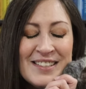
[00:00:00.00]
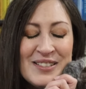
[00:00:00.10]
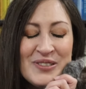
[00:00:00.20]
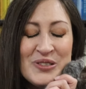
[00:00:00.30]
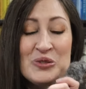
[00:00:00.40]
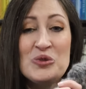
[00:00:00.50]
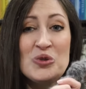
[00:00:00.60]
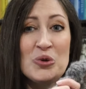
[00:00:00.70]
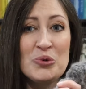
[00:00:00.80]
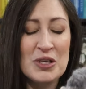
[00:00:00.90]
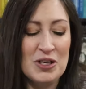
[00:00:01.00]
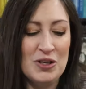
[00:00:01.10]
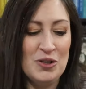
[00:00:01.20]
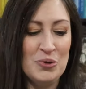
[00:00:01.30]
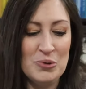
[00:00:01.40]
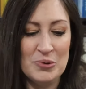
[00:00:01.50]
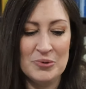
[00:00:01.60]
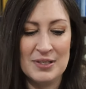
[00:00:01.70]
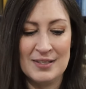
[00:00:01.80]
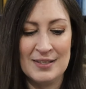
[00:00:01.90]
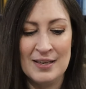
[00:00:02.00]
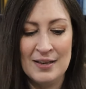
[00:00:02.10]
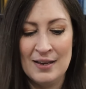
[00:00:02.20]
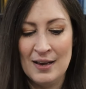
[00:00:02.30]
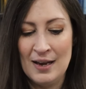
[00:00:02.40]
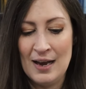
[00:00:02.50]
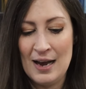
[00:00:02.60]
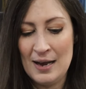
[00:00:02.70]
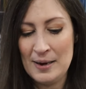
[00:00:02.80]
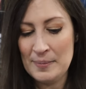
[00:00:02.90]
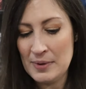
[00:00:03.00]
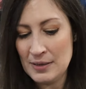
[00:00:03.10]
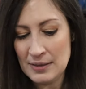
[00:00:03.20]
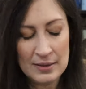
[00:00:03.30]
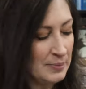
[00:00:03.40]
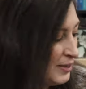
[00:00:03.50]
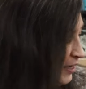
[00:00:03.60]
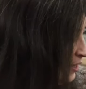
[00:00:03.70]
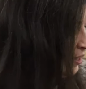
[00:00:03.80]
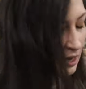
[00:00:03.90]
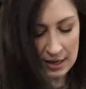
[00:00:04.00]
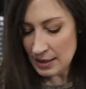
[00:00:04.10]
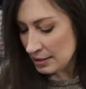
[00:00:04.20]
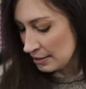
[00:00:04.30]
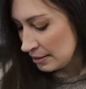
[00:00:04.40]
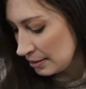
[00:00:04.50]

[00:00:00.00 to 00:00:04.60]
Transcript: it's just so cute. Um, let me uh,